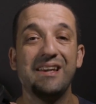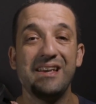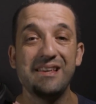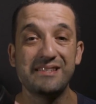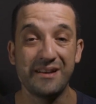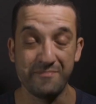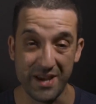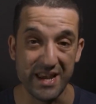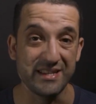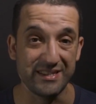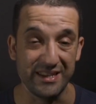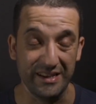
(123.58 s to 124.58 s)
is
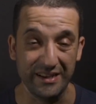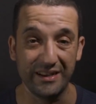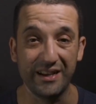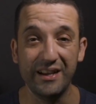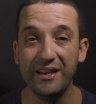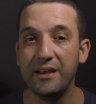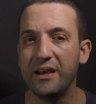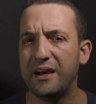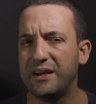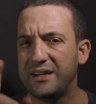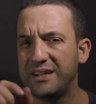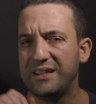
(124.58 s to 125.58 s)
amazing.
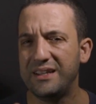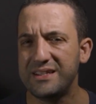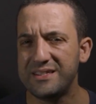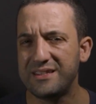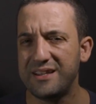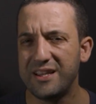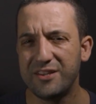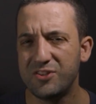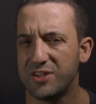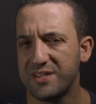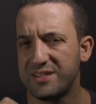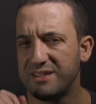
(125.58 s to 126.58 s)
Let's take
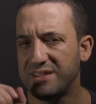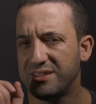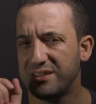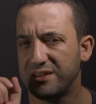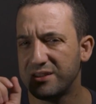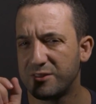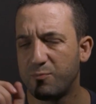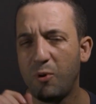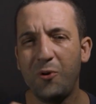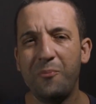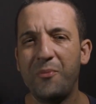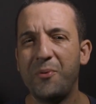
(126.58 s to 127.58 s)
just a
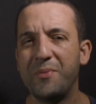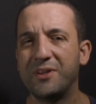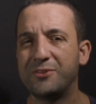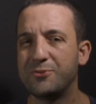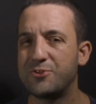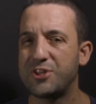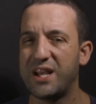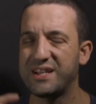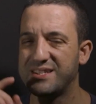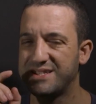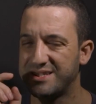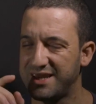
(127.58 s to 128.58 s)
small moment to
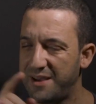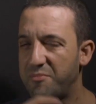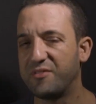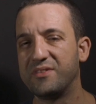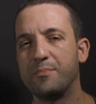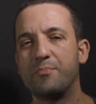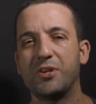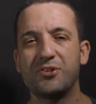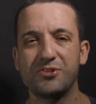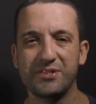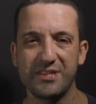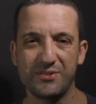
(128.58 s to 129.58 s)
check some of the
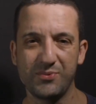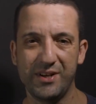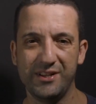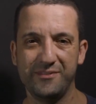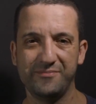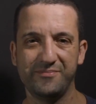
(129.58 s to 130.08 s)
pictures as well.